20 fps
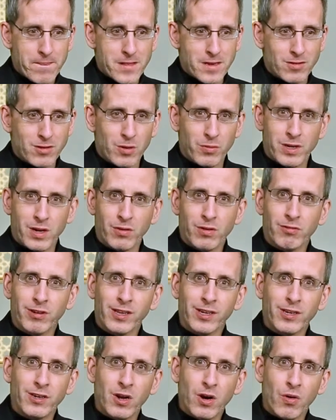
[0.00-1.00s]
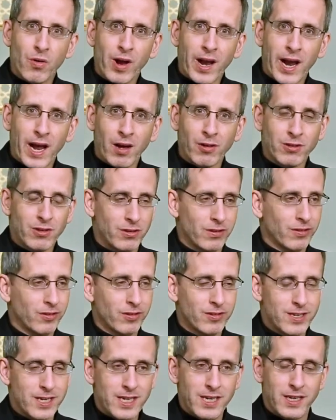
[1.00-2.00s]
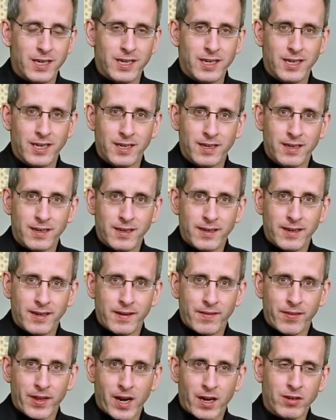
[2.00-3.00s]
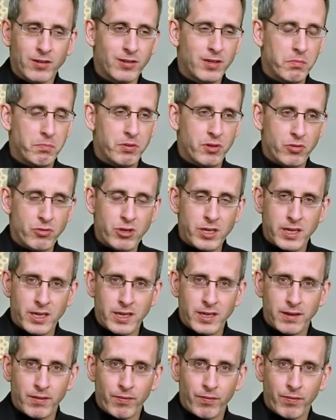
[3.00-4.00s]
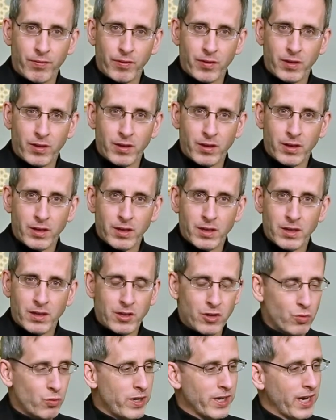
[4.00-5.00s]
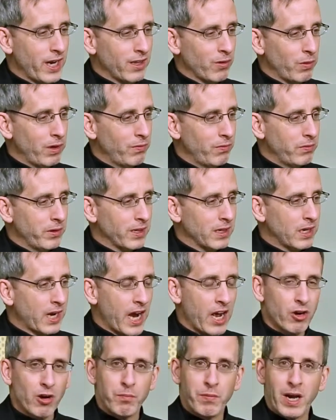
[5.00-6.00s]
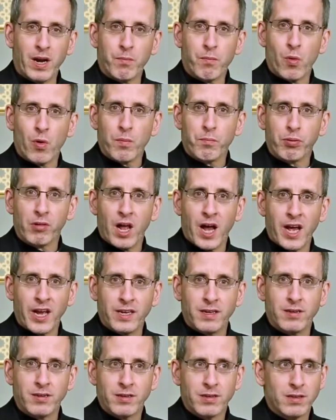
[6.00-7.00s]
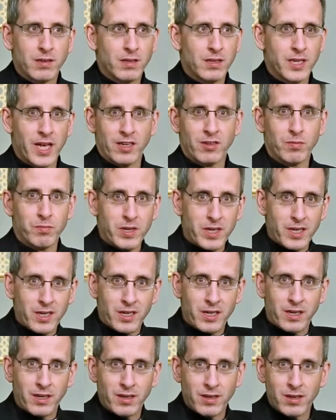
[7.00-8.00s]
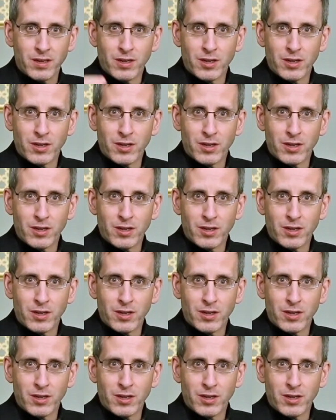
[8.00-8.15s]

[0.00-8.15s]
And so we don't really know how to see beauty. This weekend we've encountered a man born blind. That's me.